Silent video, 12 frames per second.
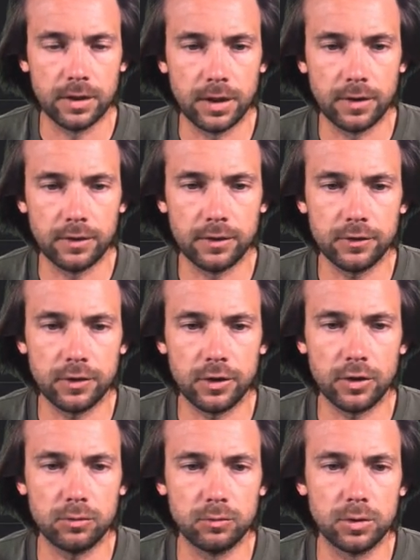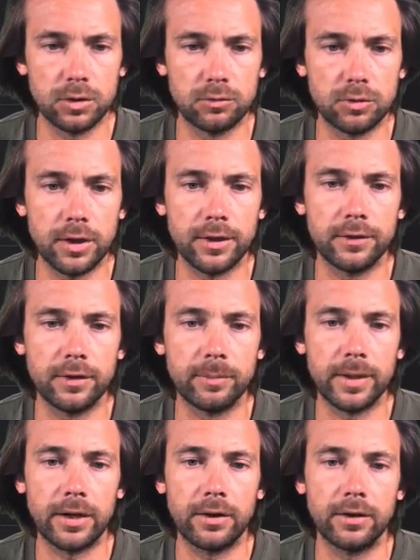and this code will run in the
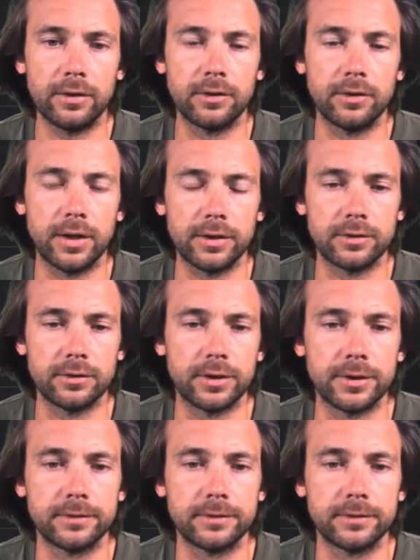parent directory.